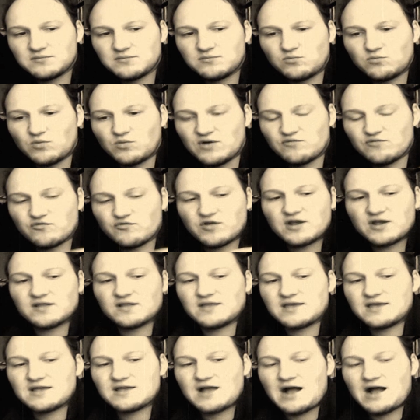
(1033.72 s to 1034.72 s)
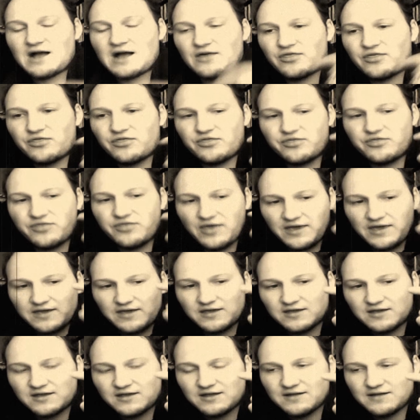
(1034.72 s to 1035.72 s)
when really I
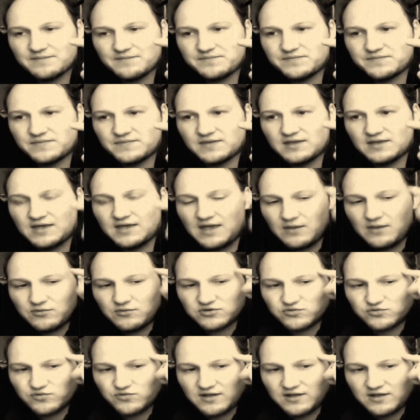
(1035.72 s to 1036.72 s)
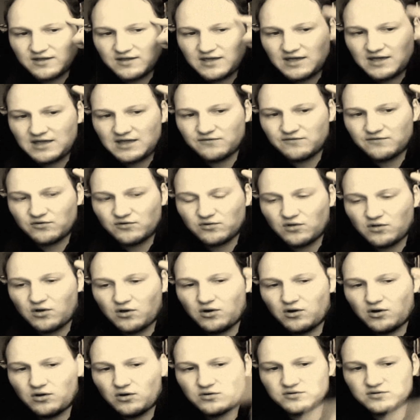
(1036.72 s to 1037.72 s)
think it was really evil
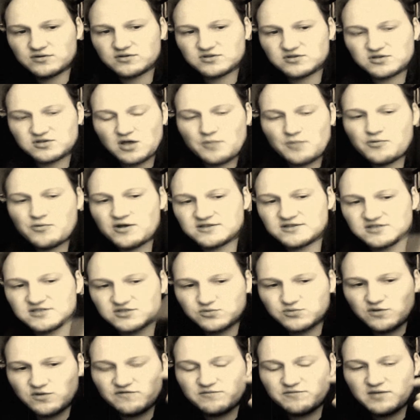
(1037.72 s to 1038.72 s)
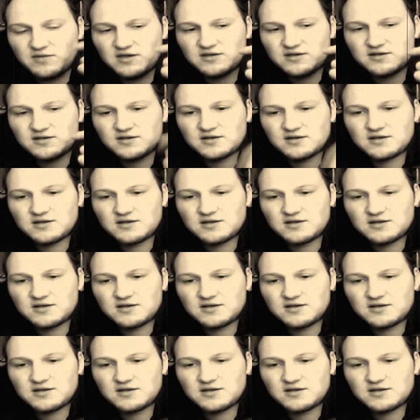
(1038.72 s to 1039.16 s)
or a presence with me,